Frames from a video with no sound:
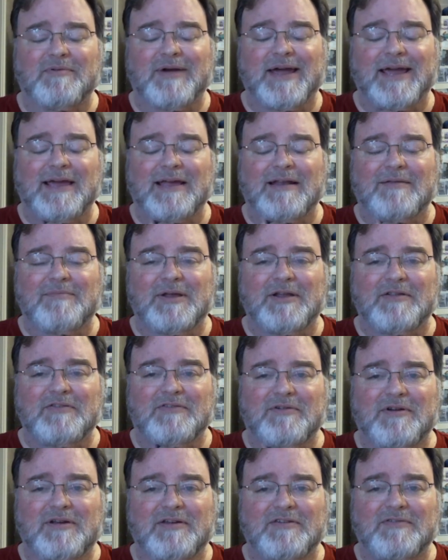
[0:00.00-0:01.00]
Reagan
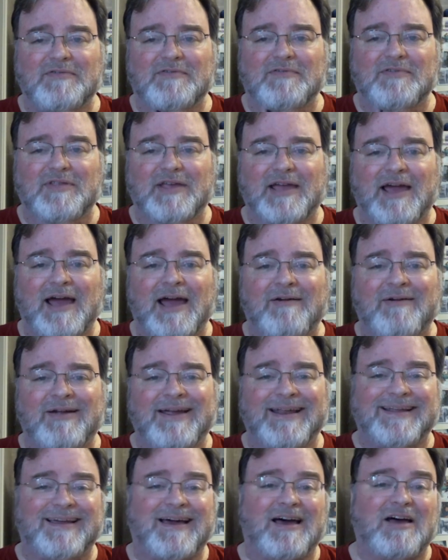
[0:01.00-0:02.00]
administration for the
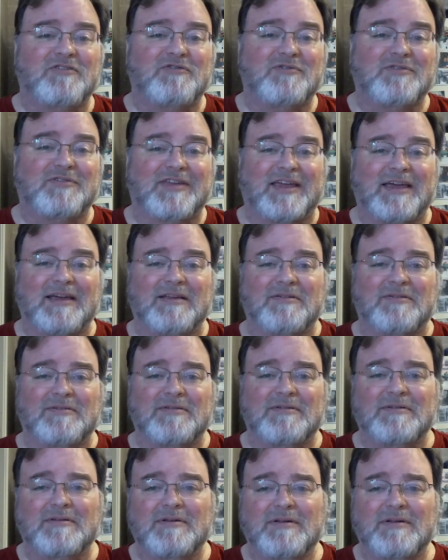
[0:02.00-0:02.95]
Iran-Contra scandal.